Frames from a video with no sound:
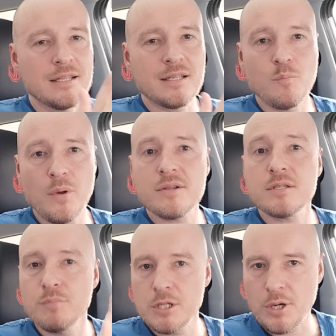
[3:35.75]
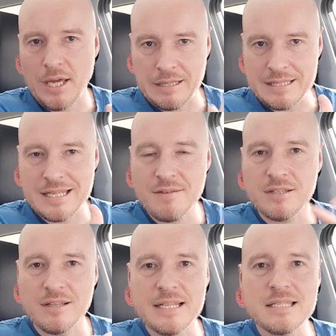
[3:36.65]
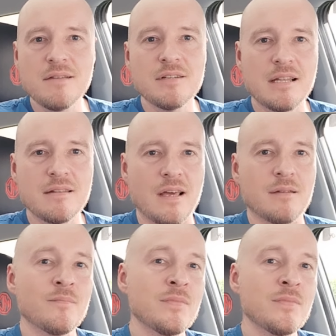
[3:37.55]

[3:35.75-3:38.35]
that comparison, but okay, let's leave it at that.